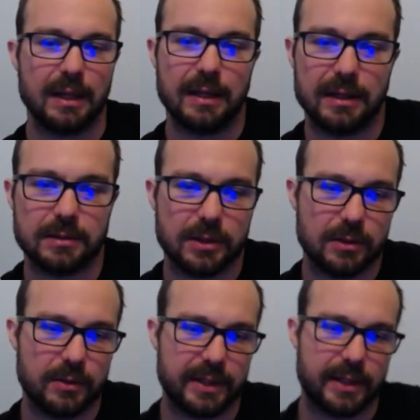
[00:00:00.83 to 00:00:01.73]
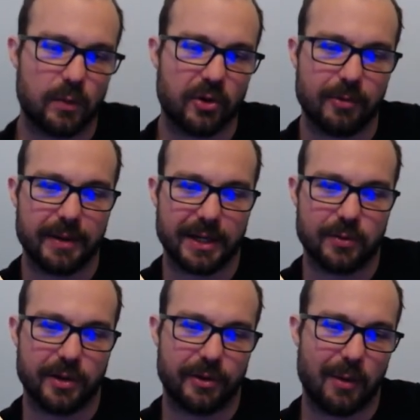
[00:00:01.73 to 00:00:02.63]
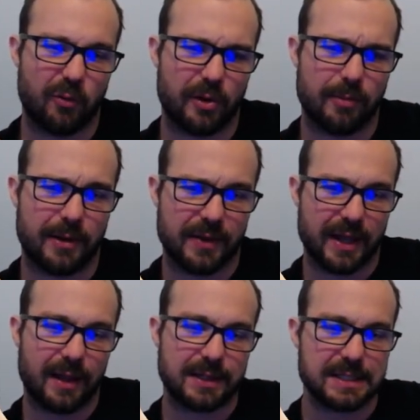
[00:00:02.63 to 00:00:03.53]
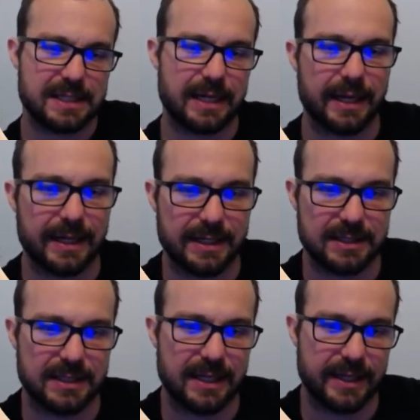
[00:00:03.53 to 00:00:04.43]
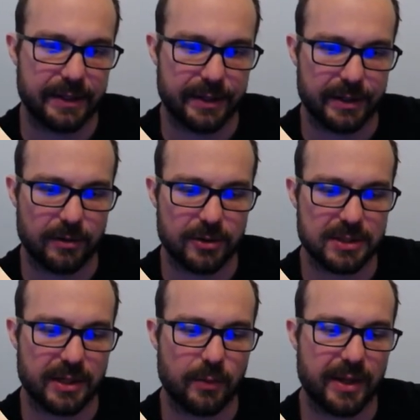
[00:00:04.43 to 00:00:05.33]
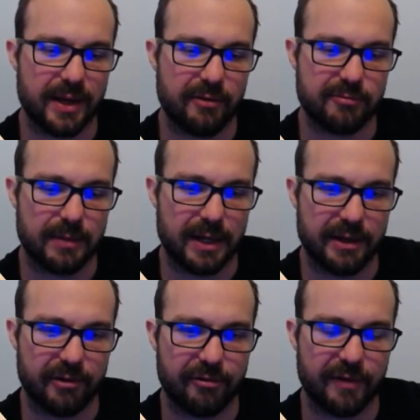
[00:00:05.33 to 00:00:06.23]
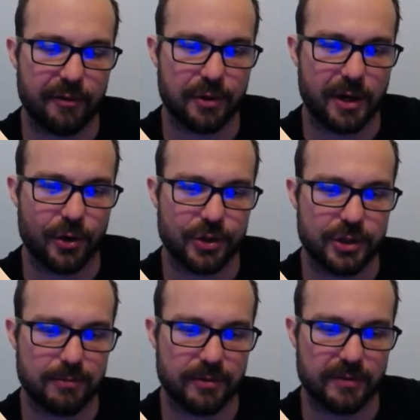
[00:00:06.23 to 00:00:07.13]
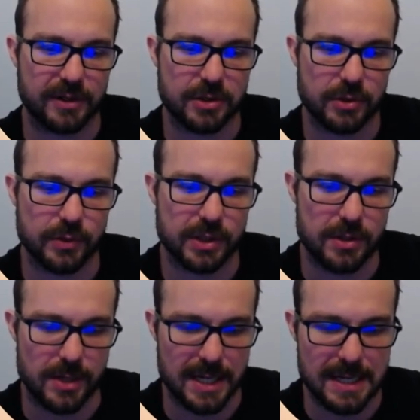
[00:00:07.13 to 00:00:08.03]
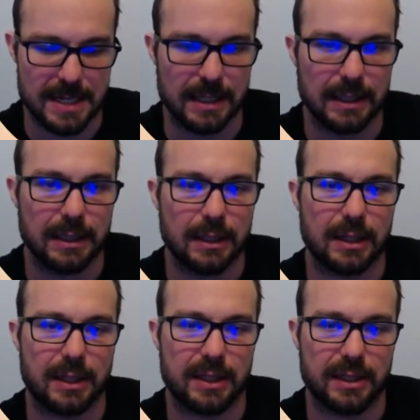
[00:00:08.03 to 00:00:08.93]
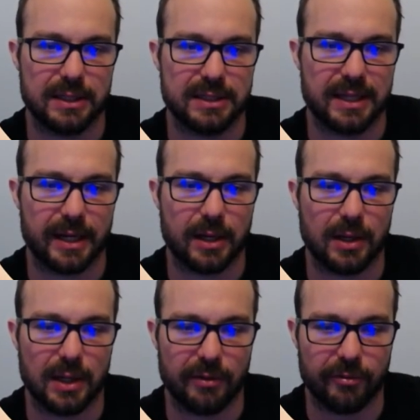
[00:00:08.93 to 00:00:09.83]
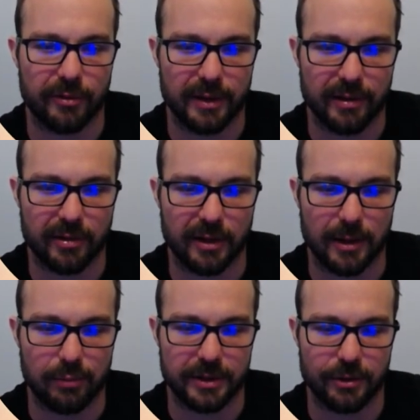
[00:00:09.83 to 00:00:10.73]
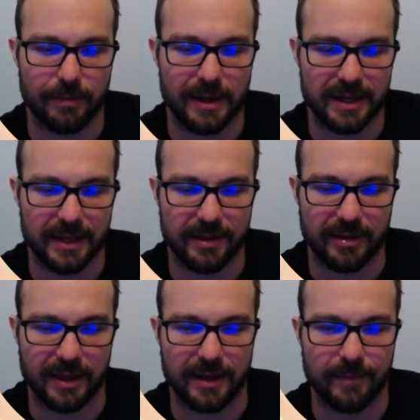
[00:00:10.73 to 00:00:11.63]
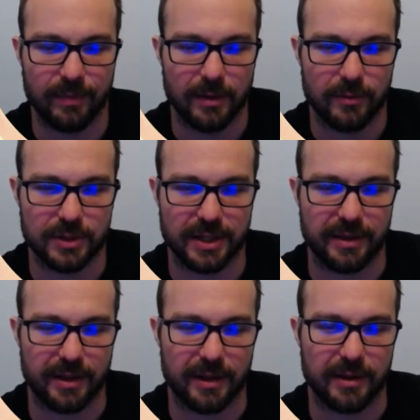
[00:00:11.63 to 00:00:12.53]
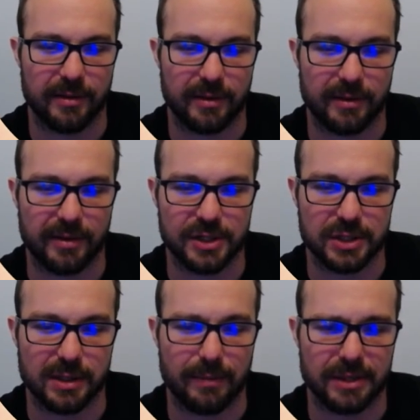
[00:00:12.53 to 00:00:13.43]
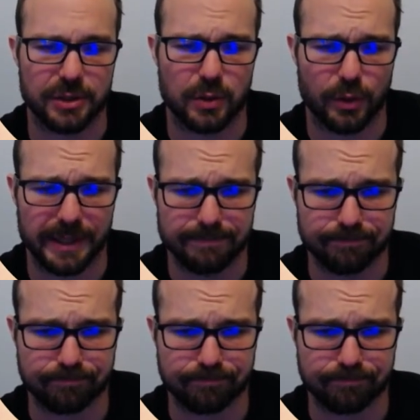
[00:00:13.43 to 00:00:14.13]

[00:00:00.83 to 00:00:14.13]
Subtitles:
Hello and welcome back to another game of What's Spawn the Galaxy. And today it looks like we have my favorite character, Professor Who's Who. Deck for this, Plunder Penny is in, which I think is essentially mandatory.